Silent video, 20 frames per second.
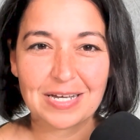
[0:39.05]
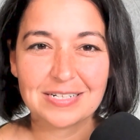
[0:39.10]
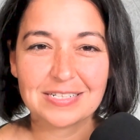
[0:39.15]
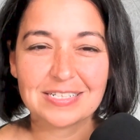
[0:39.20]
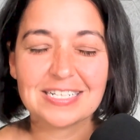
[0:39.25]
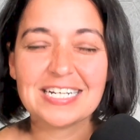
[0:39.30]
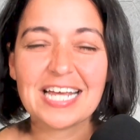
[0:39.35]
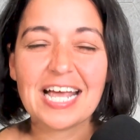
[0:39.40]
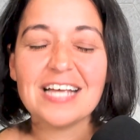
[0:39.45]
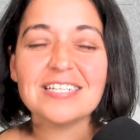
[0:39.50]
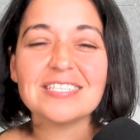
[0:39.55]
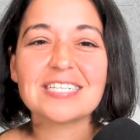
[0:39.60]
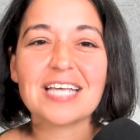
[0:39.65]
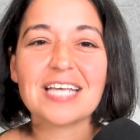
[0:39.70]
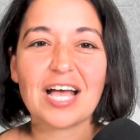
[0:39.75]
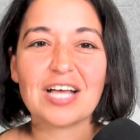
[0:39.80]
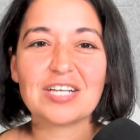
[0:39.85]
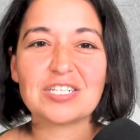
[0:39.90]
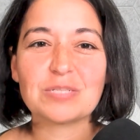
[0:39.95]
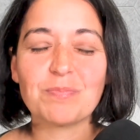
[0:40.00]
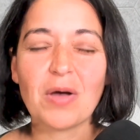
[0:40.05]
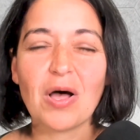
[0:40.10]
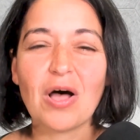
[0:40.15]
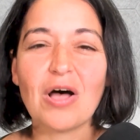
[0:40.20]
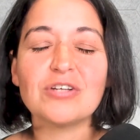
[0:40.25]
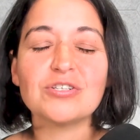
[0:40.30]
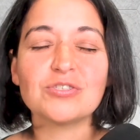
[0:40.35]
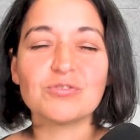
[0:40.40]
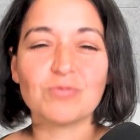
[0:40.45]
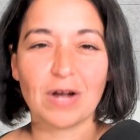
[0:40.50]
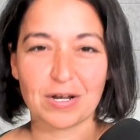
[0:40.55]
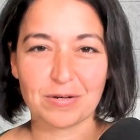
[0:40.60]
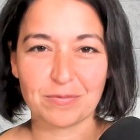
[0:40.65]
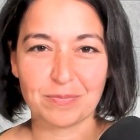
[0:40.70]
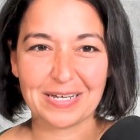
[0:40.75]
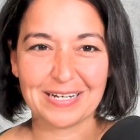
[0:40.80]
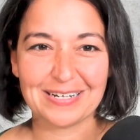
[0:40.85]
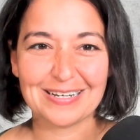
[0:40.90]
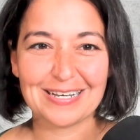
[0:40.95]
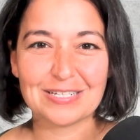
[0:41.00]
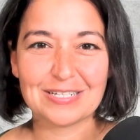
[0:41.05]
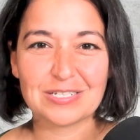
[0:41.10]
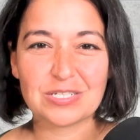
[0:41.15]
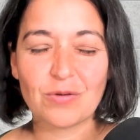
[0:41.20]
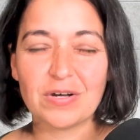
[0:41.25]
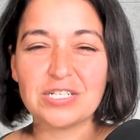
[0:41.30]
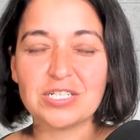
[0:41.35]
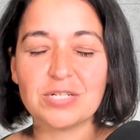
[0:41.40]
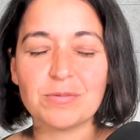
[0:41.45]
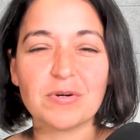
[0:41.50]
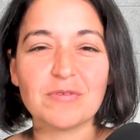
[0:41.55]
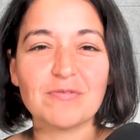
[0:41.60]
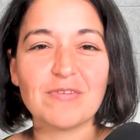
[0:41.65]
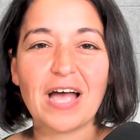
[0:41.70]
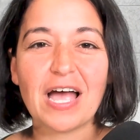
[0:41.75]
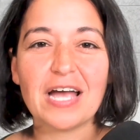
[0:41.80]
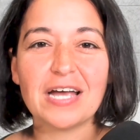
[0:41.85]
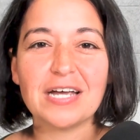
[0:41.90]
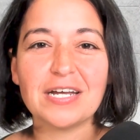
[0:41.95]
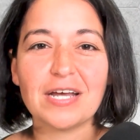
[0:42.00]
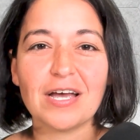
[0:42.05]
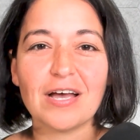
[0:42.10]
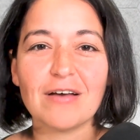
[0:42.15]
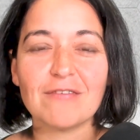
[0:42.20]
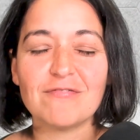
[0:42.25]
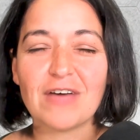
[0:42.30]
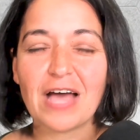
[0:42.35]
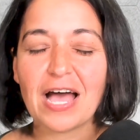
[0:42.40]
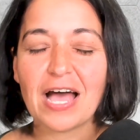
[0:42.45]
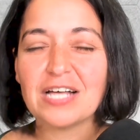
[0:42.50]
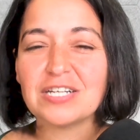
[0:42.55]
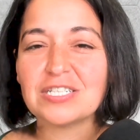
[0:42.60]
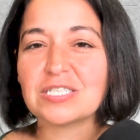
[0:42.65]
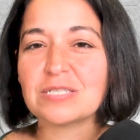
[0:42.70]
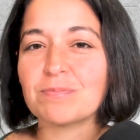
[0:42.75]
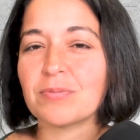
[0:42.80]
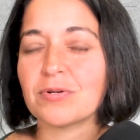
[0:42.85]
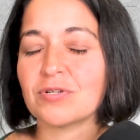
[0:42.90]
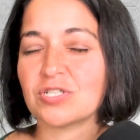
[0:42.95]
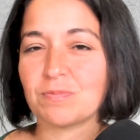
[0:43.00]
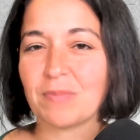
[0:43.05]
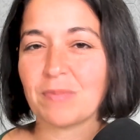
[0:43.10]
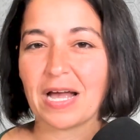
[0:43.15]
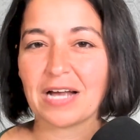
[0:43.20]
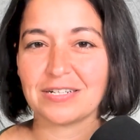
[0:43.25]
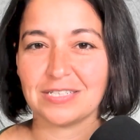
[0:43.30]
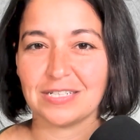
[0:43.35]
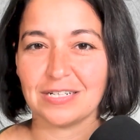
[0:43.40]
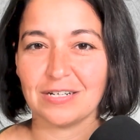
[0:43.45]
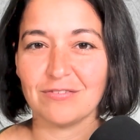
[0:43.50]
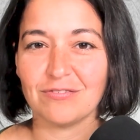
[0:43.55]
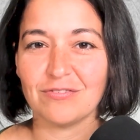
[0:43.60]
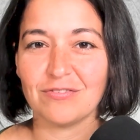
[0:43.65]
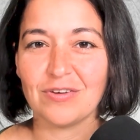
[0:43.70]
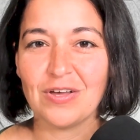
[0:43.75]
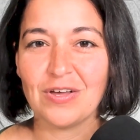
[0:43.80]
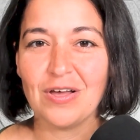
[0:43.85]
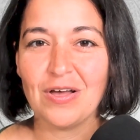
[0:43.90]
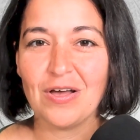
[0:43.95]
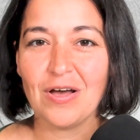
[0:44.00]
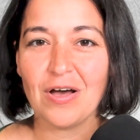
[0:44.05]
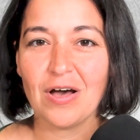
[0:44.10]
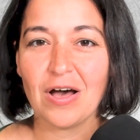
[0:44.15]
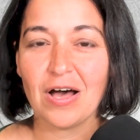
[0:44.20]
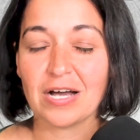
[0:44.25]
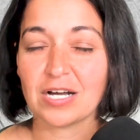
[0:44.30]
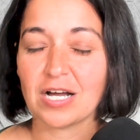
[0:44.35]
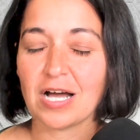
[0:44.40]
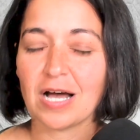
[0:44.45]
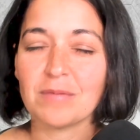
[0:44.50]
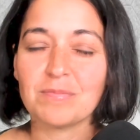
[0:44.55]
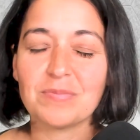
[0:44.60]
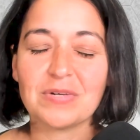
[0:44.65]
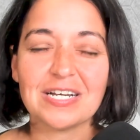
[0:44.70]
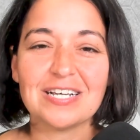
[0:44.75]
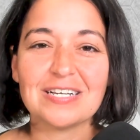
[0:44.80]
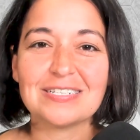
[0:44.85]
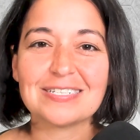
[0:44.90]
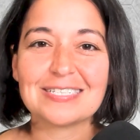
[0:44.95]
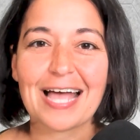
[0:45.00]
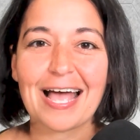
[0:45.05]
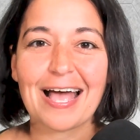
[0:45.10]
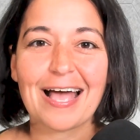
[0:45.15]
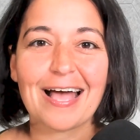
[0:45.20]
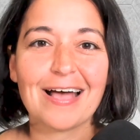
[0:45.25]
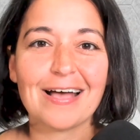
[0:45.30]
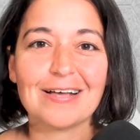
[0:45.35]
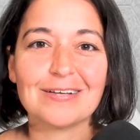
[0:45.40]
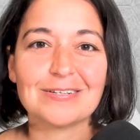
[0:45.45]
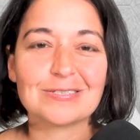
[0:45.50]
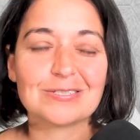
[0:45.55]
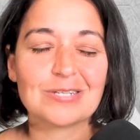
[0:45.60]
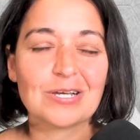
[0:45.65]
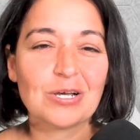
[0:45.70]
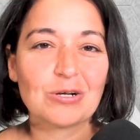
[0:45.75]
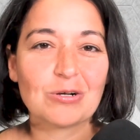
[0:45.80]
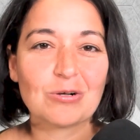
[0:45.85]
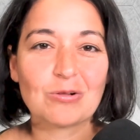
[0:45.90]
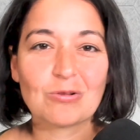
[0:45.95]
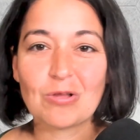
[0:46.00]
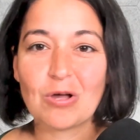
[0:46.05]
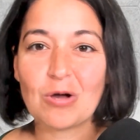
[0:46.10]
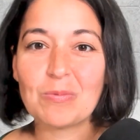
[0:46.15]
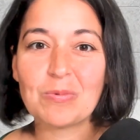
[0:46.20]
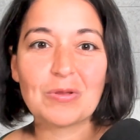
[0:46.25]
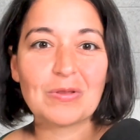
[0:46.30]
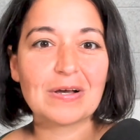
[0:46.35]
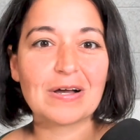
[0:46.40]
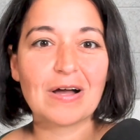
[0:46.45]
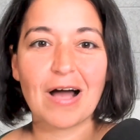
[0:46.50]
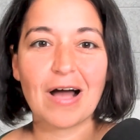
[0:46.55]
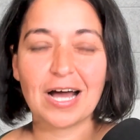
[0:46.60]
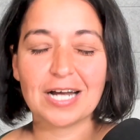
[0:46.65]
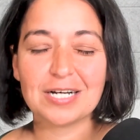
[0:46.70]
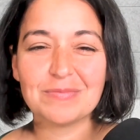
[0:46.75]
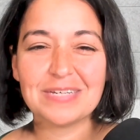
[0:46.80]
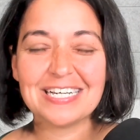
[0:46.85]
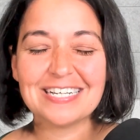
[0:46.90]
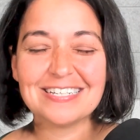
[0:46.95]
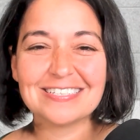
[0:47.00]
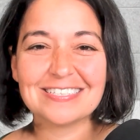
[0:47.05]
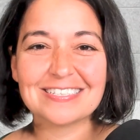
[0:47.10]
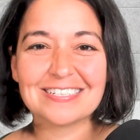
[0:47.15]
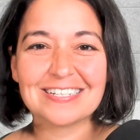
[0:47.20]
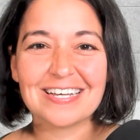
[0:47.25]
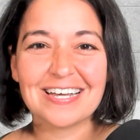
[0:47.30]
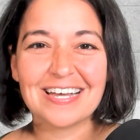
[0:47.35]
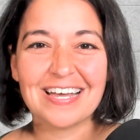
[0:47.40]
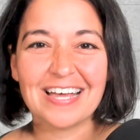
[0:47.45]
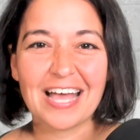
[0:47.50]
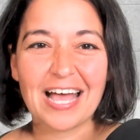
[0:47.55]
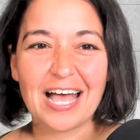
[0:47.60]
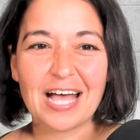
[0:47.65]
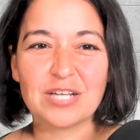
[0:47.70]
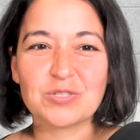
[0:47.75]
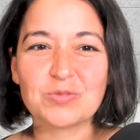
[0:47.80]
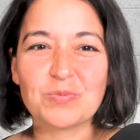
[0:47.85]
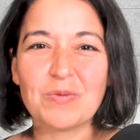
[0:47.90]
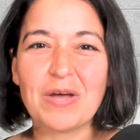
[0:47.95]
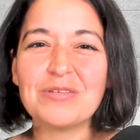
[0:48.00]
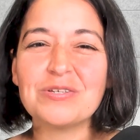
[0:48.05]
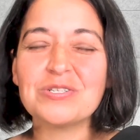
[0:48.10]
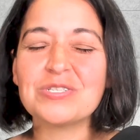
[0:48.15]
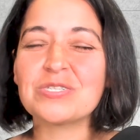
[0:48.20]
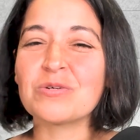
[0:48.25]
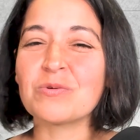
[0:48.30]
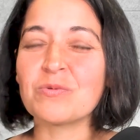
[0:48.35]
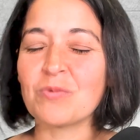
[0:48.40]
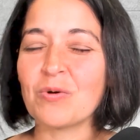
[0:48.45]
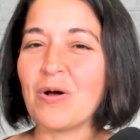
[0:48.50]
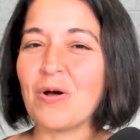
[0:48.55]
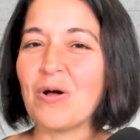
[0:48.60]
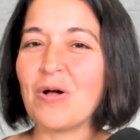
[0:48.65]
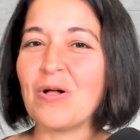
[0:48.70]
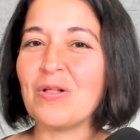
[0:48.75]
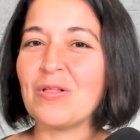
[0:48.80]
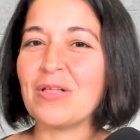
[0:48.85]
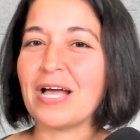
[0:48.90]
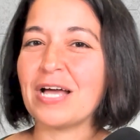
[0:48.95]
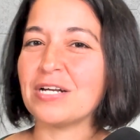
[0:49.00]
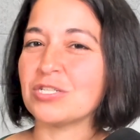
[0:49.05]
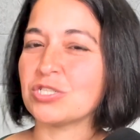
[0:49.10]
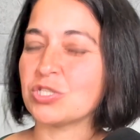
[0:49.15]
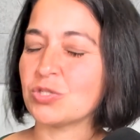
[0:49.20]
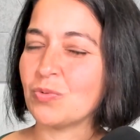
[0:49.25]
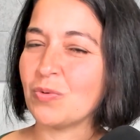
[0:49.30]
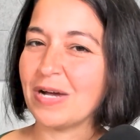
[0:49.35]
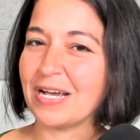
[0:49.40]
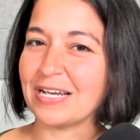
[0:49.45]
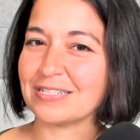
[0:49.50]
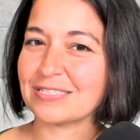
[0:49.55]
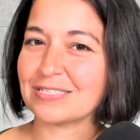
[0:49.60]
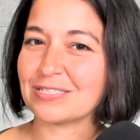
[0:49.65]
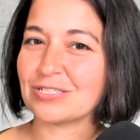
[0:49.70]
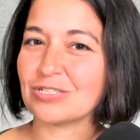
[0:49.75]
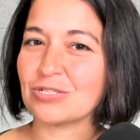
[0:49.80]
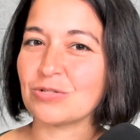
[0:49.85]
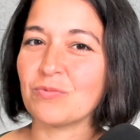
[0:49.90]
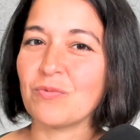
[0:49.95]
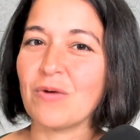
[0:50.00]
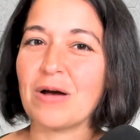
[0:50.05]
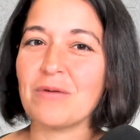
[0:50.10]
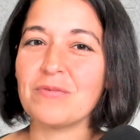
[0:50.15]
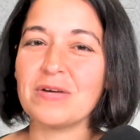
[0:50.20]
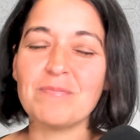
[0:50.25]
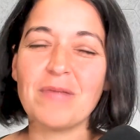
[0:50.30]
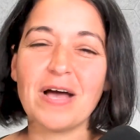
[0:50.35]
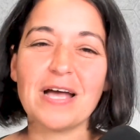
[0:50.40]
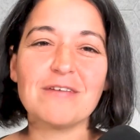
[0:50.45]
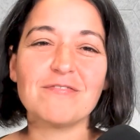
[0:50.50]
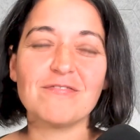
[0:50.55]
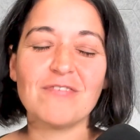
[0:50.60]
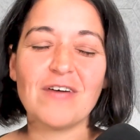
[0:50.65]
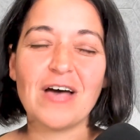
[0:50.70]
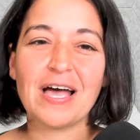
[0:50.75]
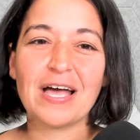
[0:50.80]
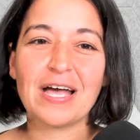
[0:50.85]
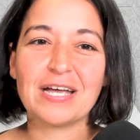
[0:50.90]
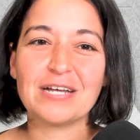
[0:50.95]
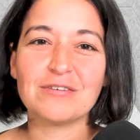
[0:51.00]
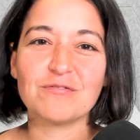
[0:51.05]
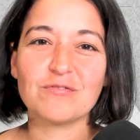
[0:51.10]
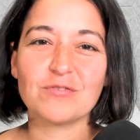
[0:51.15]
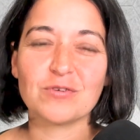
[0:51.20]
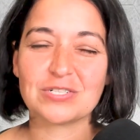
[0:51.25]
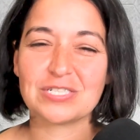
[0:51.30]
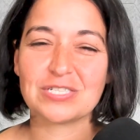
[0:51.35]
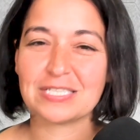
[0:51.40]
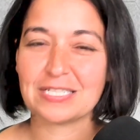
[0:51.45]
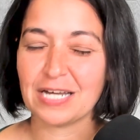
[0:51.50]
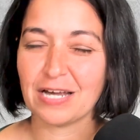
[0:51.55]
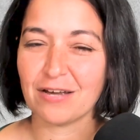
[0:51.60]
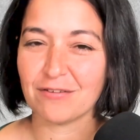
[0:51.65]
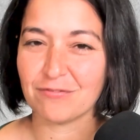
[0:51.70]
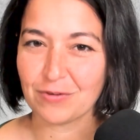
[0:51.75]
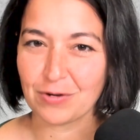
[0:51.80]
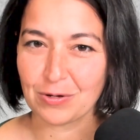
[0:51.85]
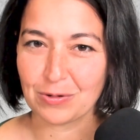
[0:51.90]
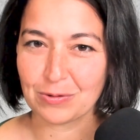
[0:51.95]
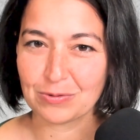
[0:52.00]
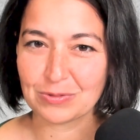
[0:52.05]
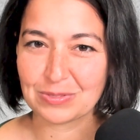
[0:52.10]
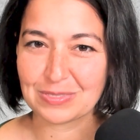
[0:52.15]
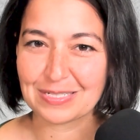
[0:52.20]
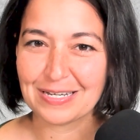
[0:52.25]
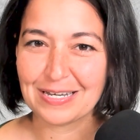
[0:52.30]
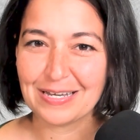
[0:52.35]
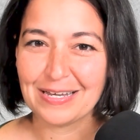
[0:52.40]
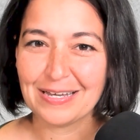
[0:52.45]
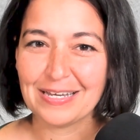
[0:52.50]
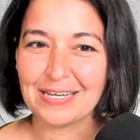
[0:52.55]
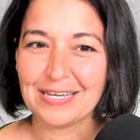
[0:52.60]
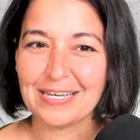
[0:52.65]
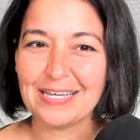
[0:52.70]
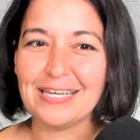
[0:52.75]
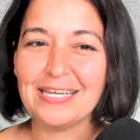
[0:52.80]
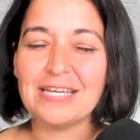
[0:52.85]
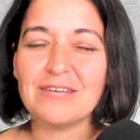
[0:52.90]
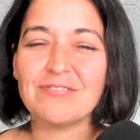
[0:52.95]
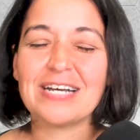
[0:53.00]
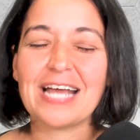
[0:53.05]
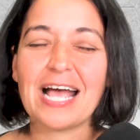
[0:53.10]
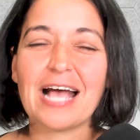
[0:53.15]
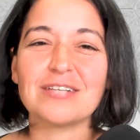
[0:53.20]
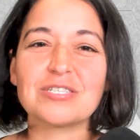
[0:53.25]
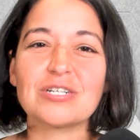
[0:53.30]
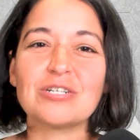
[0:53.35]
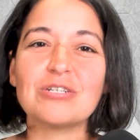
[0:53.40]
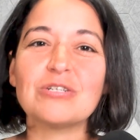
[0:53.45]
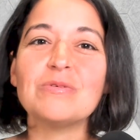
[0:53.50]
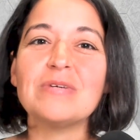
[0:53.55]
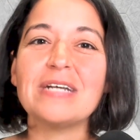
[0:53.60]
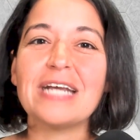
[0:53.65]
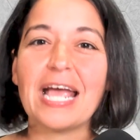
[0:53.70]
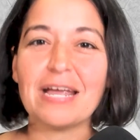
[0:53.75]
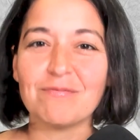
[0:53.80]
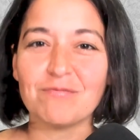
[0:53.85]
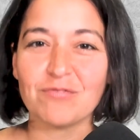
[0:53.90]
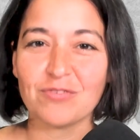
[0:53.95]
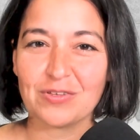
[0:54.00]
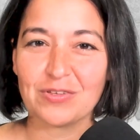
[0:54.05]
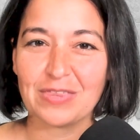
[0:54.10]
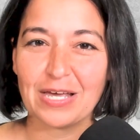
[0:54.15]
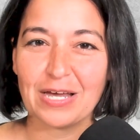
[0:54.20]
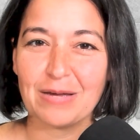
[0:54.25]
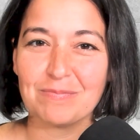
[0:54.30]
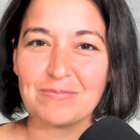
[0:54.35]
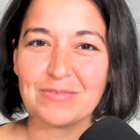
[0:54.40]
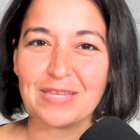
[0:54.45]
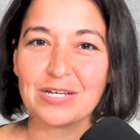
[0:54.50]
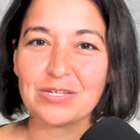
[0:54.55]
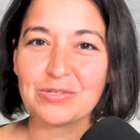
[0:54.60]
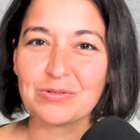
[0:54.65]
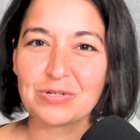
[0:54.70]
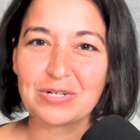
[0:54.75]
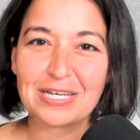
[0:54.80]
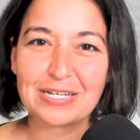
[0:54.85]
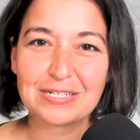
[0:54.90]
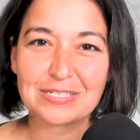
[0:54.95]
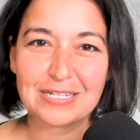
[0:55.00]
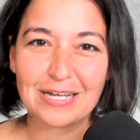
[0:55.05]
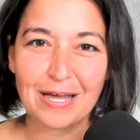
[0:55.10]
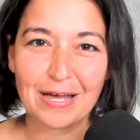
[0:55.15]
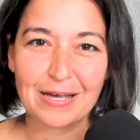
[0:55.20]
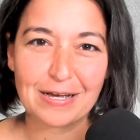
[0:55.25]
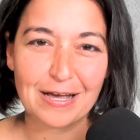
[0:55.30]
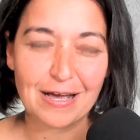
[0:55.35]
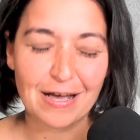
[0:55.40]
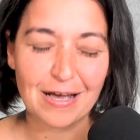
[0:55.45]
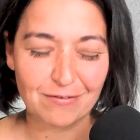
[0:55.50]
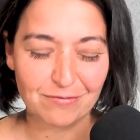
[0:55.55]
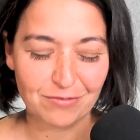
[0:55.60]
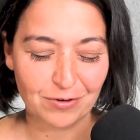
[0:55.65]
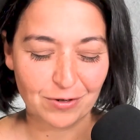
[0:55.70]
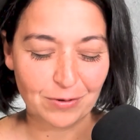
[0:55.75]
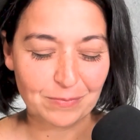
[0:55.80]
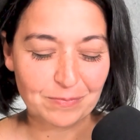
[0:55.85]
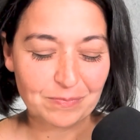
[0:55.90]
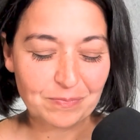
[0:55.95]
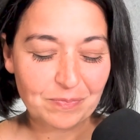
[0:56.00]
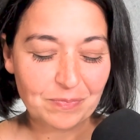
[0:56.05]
Today's guest, Paul Druckman, is going to provide a vast perspective on companies as global economies, as well as the role and a twist to what we might find for CFOs. He even has a new name for them that you'll get to uncover.